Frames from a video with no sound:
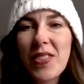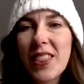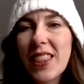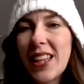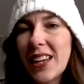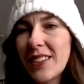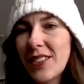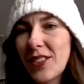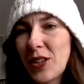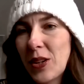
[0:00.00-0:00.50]

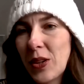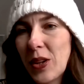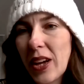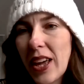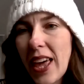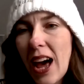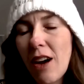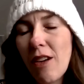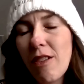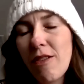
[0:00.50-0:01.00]
things to
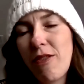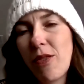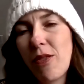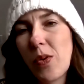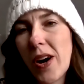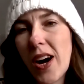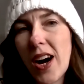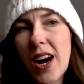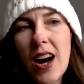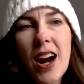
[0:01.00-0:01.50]
look out
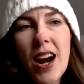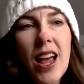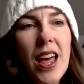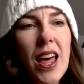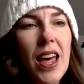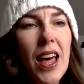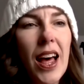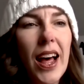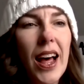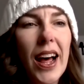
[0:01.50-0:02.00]
for
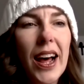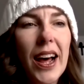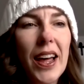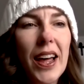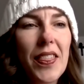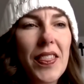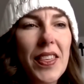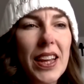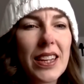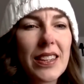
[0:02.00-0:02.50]

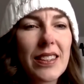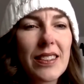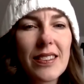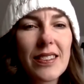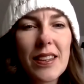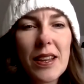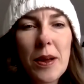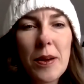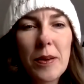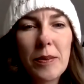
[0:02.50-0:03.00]
this